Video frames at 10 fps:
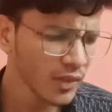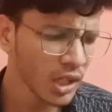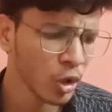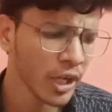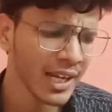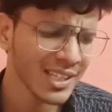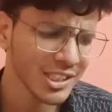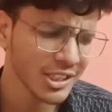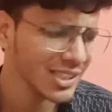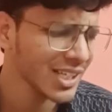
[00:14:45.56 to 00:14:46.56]
Okay,
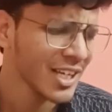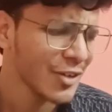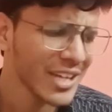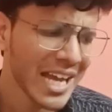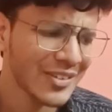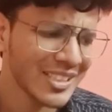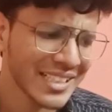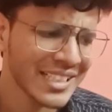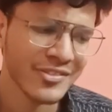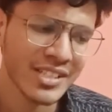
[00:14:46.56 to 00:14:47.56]
understood. We have
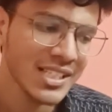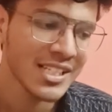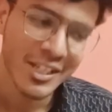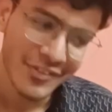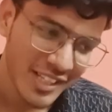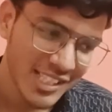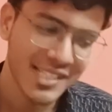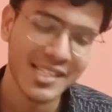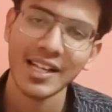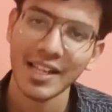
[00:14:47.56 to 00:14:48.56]
written our
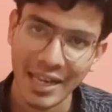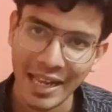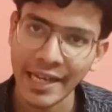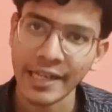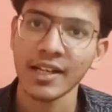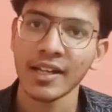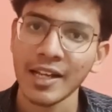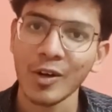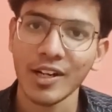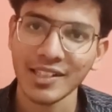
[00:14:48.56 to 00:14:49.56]
first line.
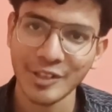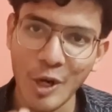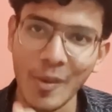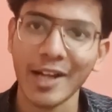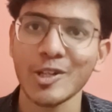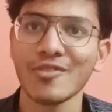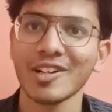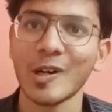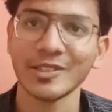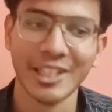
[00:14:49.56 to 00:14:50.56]
Now let us go back to our
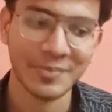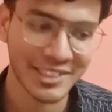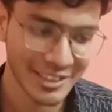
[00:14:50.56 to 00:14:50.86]
concepts.